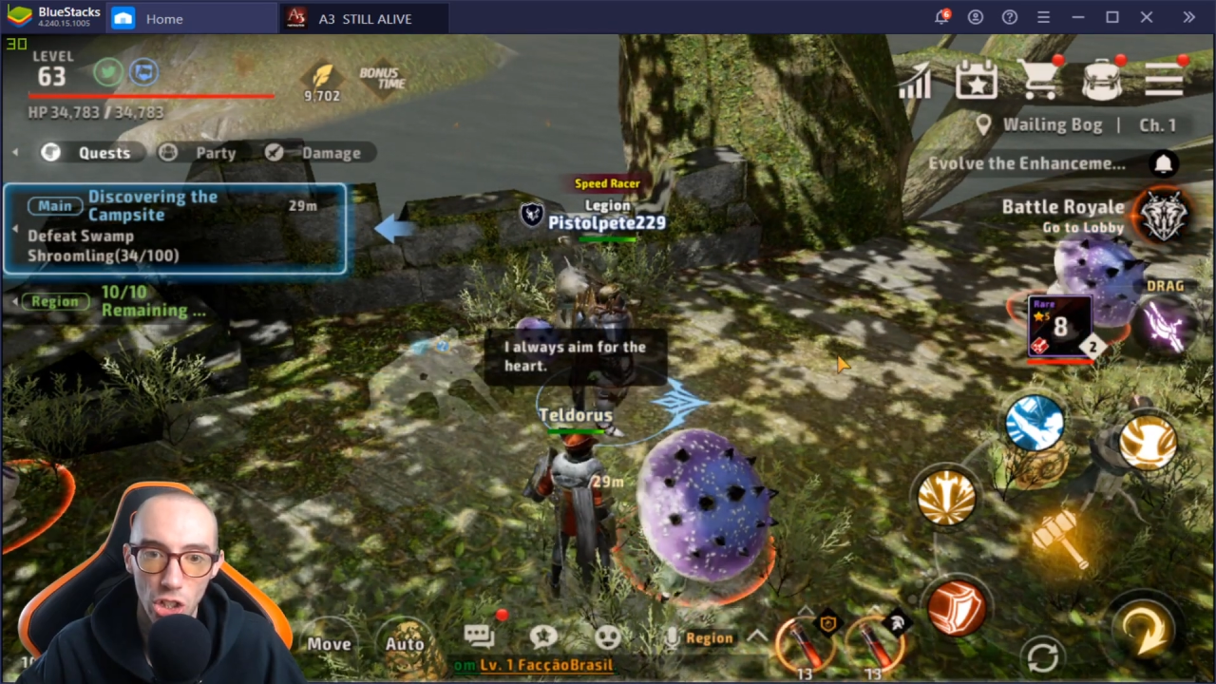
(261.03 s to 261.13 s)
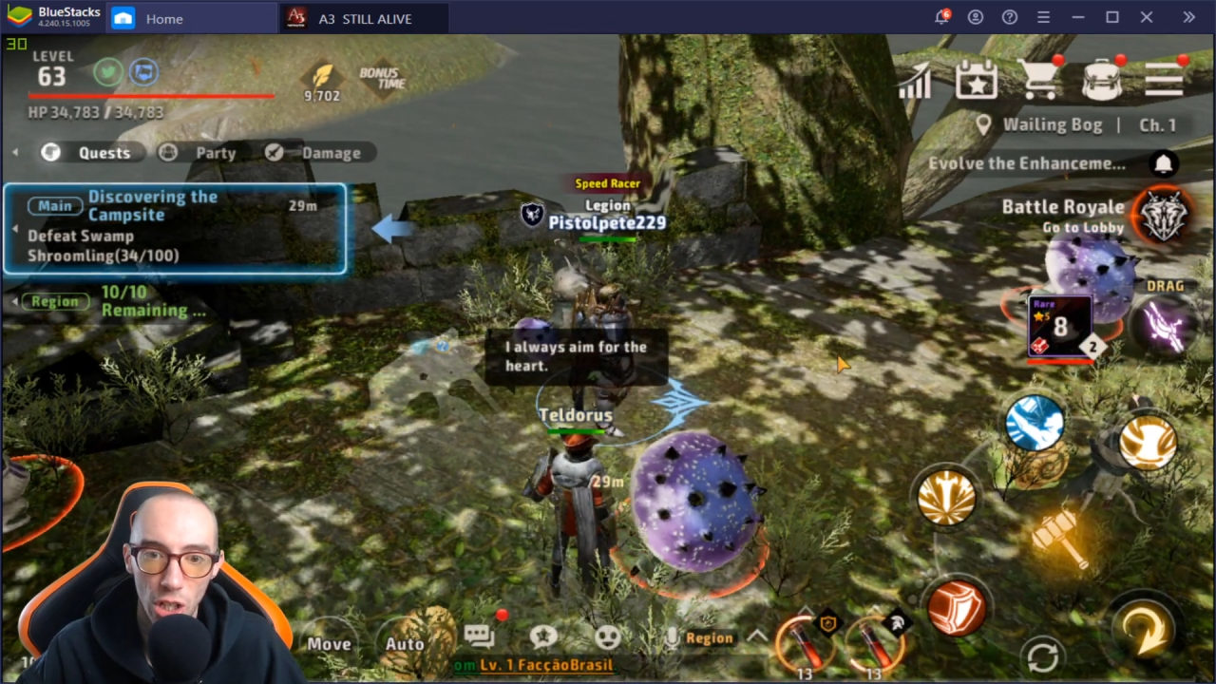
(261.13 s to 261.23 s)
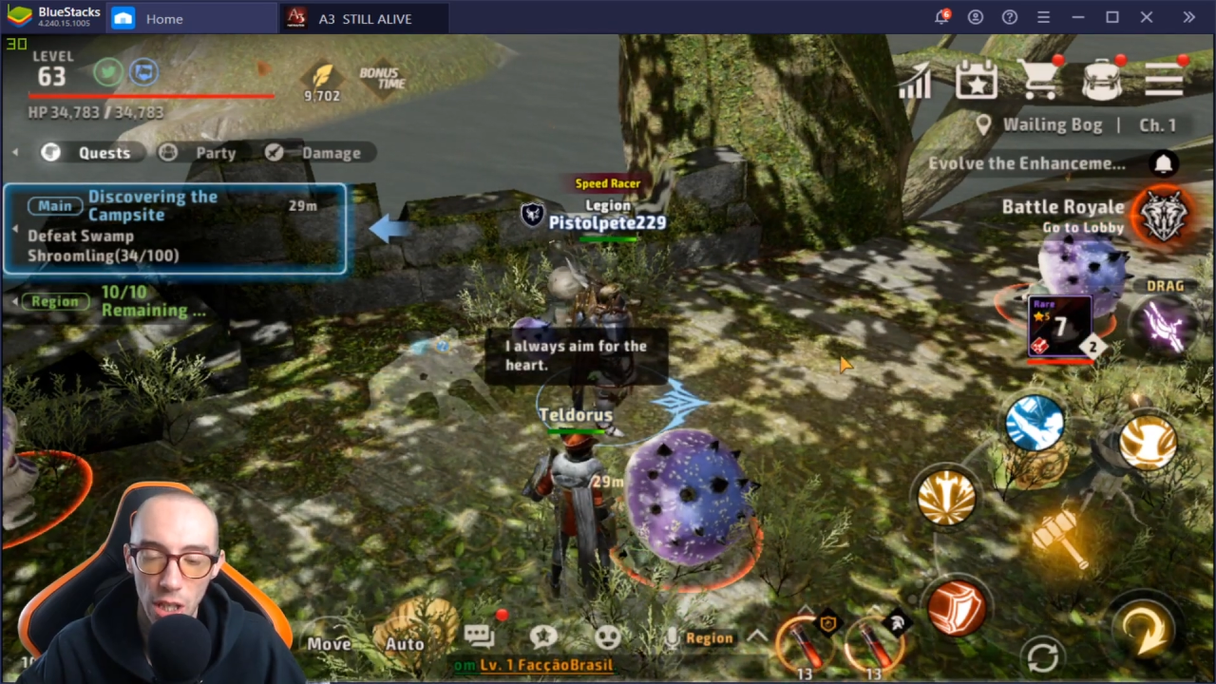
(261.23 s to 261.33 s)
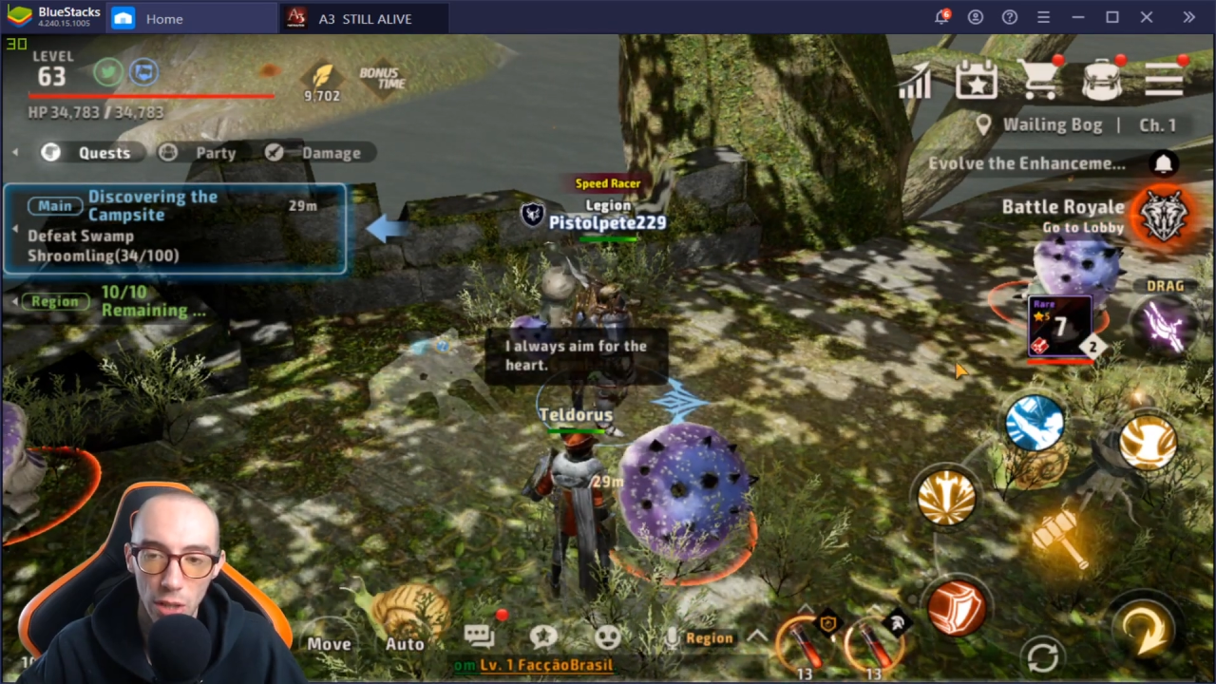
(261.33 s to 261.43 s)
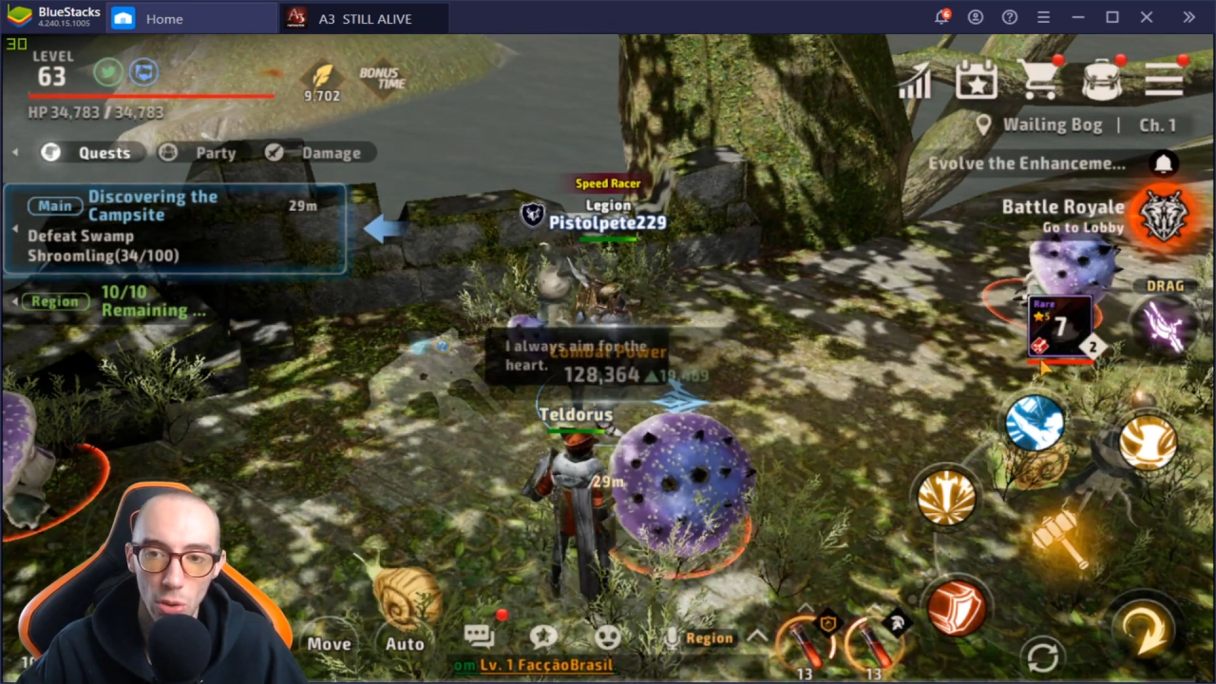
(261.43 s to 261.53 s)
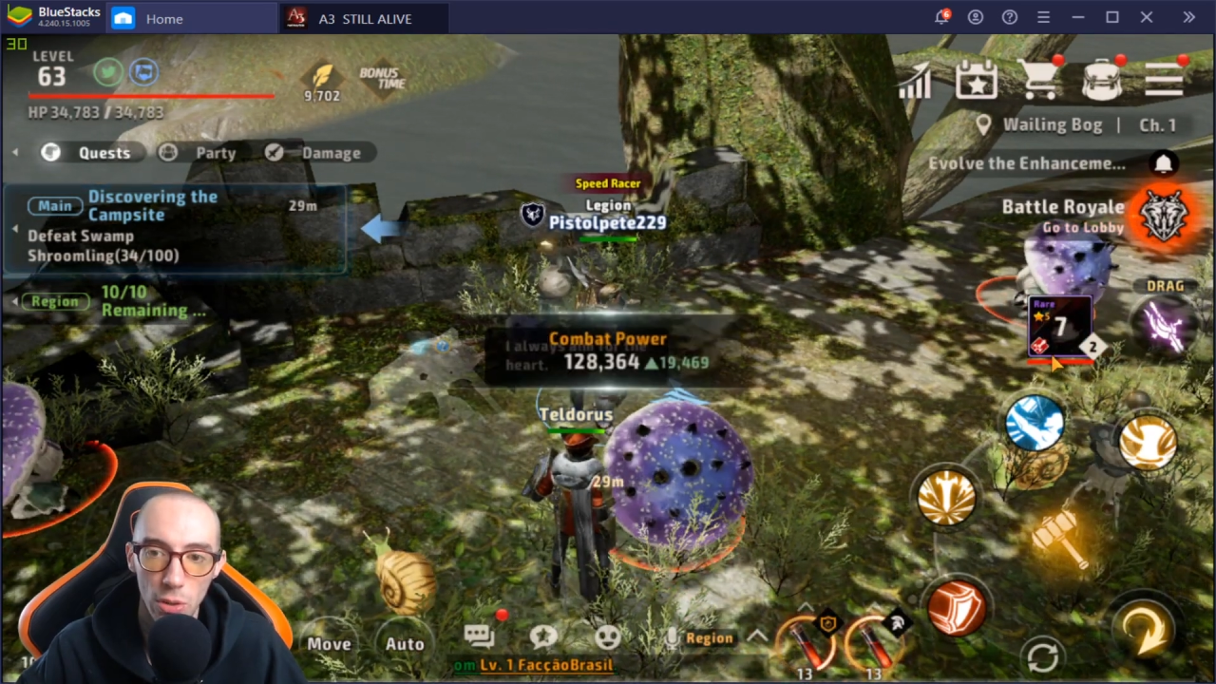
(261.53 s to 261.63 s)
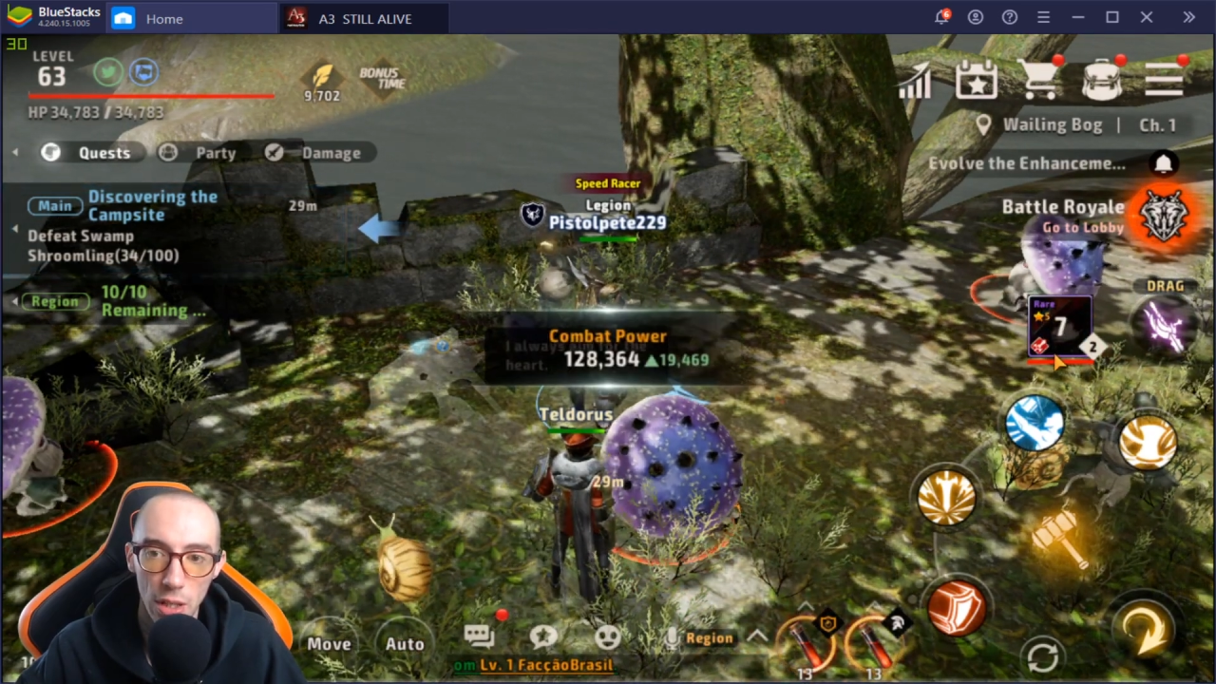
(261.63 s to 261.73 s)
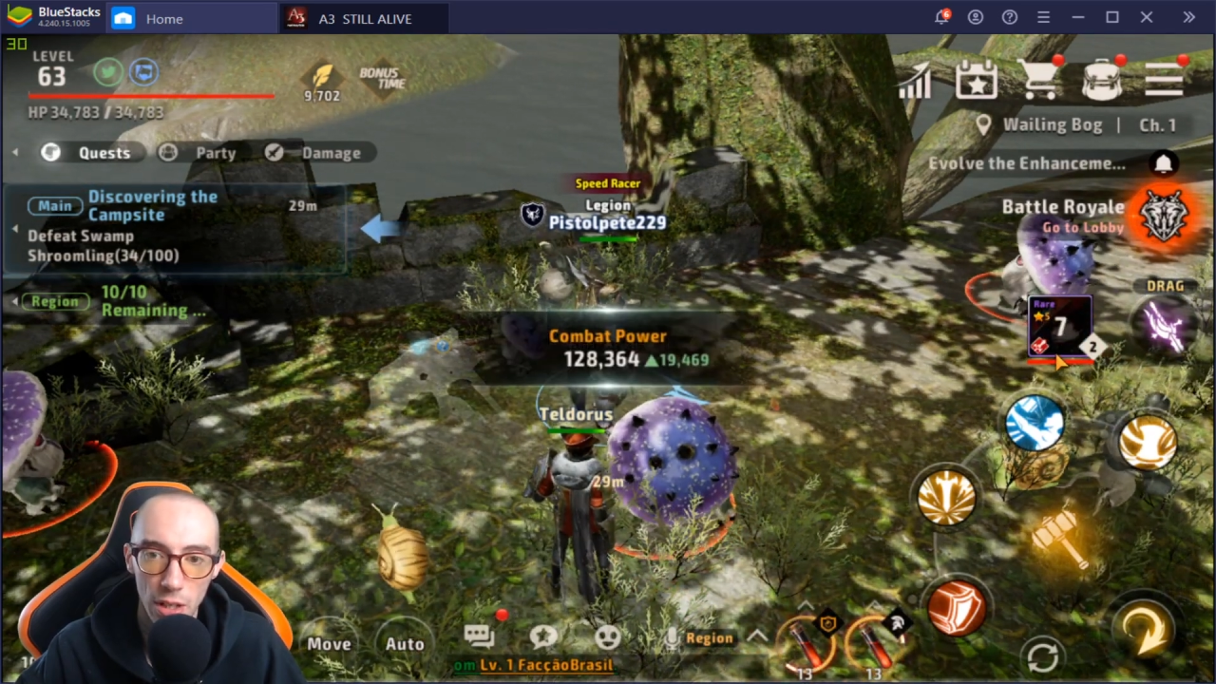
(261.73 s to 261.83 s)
clicked on the